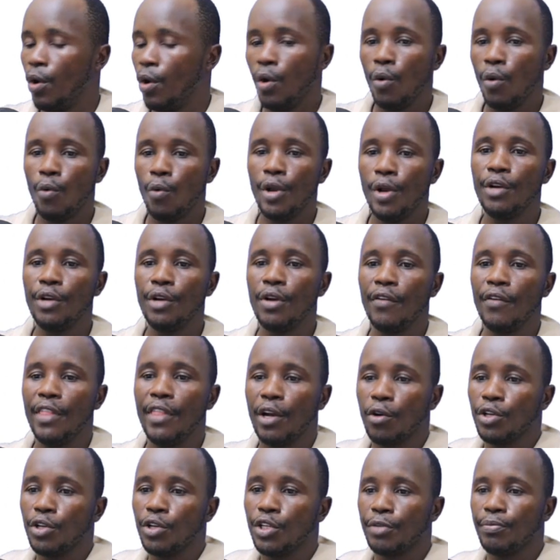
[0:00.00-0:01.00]
We need to have the
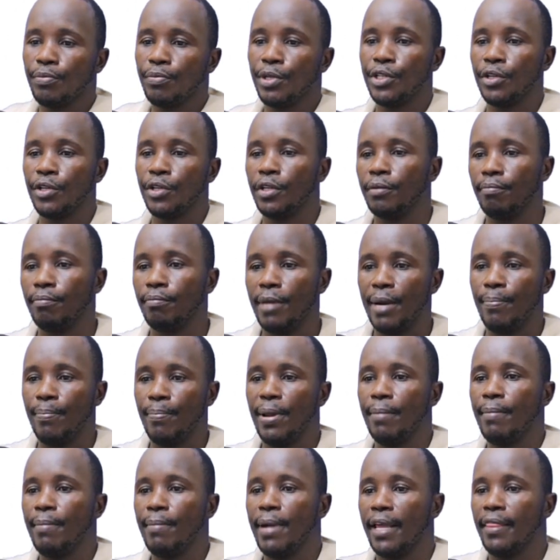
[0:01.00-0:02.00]
contribution
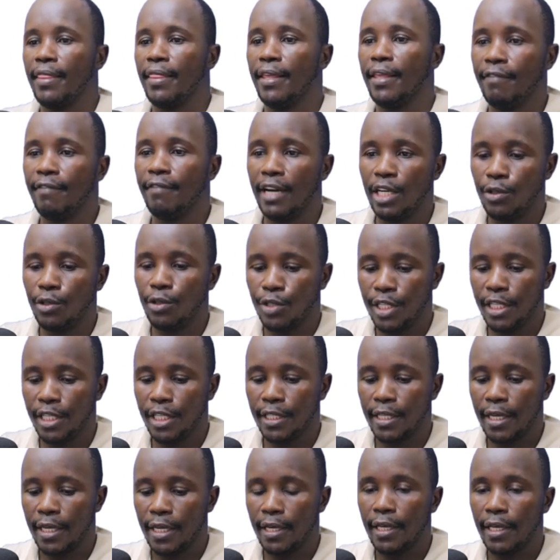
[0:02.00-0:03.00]
multiplied by the values
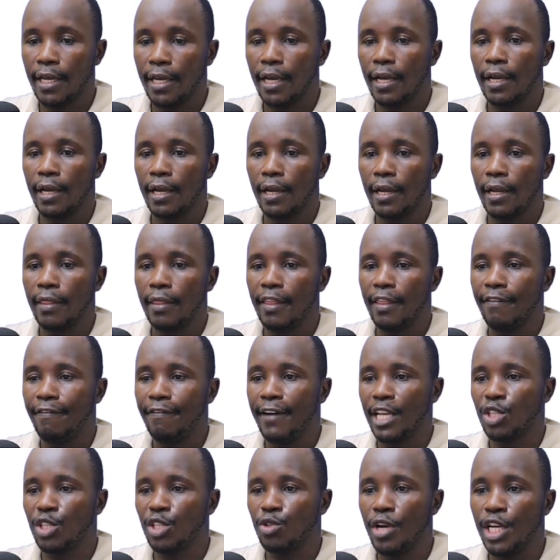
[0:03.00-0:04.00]
inside here. The
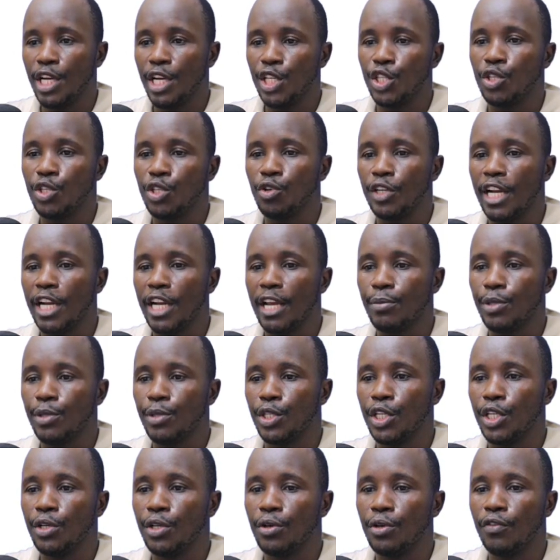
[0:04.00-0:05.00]
first one is 0 times
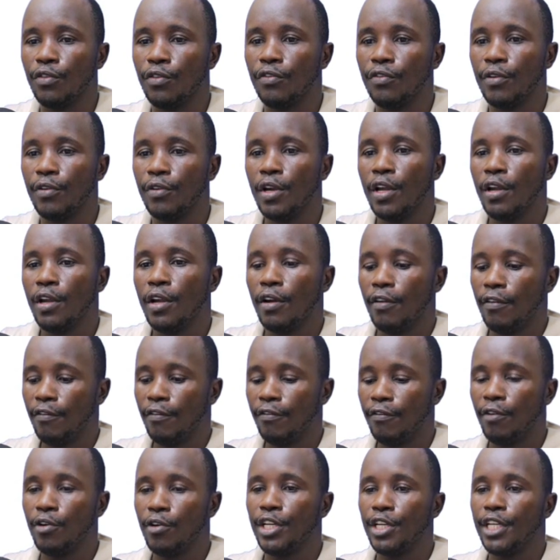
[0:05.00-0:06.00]
0,
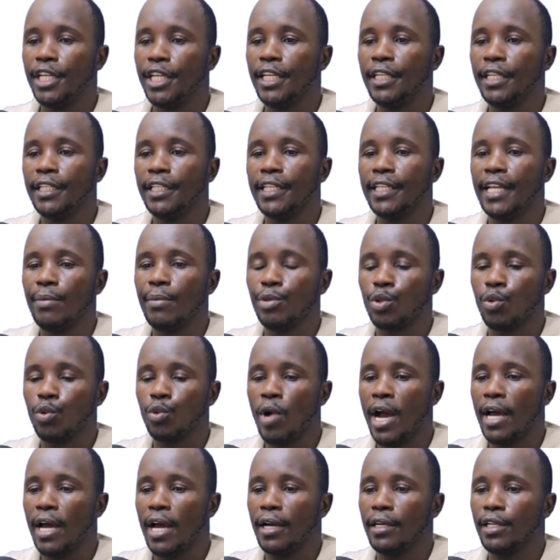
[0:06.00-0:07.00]
14 times
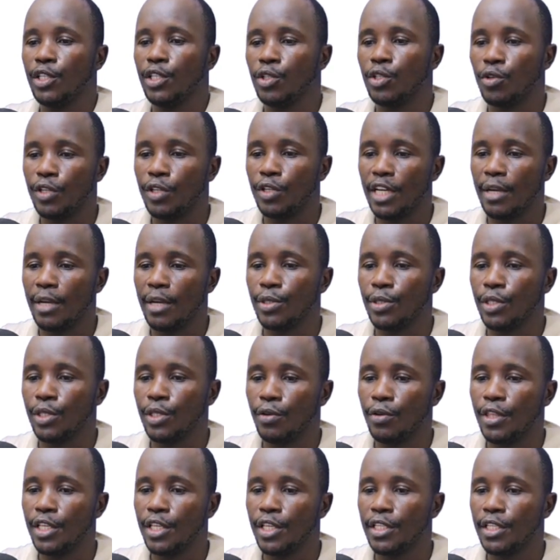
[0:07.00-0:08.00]
1, 0 times
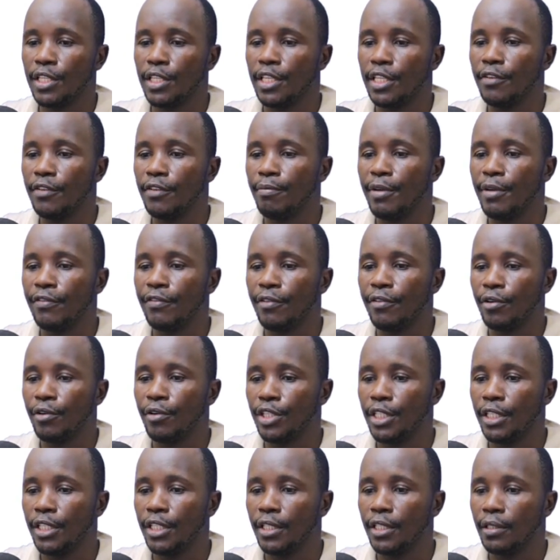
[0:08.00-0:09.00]
0, this give me
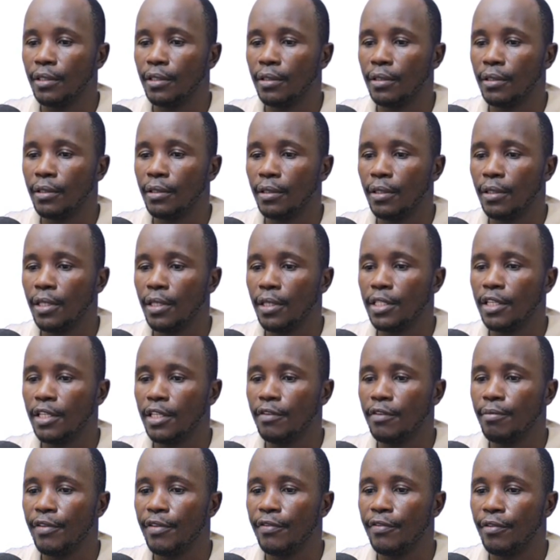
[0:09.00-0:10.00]
14. This
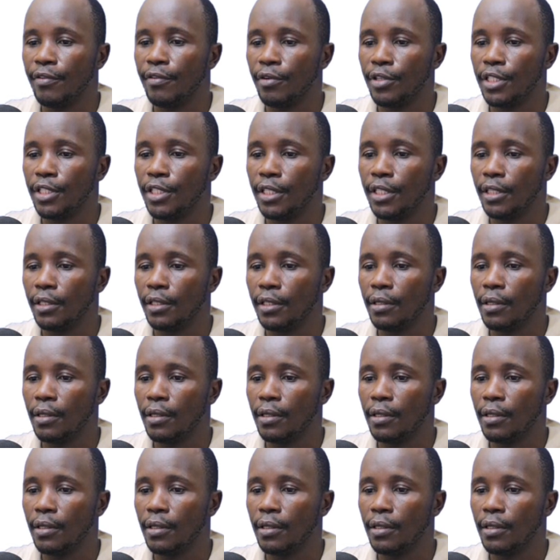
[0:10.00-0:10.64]
give me 14.